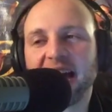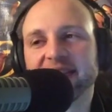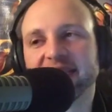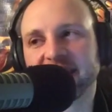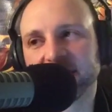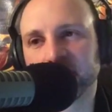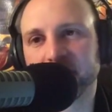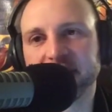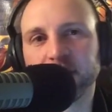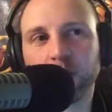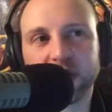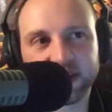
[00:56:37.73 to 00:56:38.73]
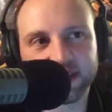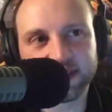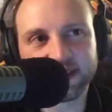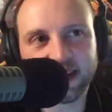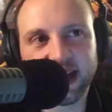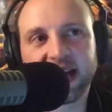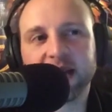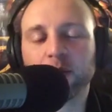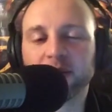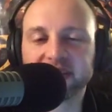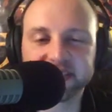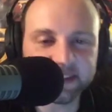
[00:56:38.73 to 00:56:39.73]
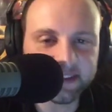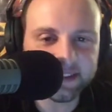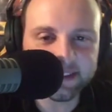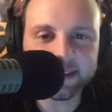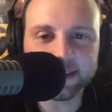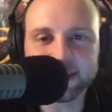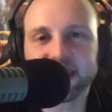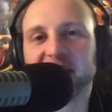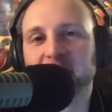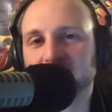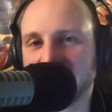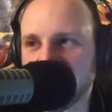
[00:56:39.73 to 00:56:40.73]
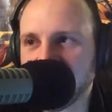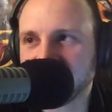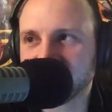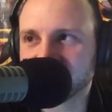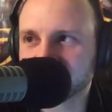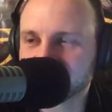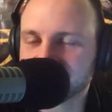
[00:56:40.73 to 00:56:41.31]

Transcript: I think everybody will. I will. I'll come back.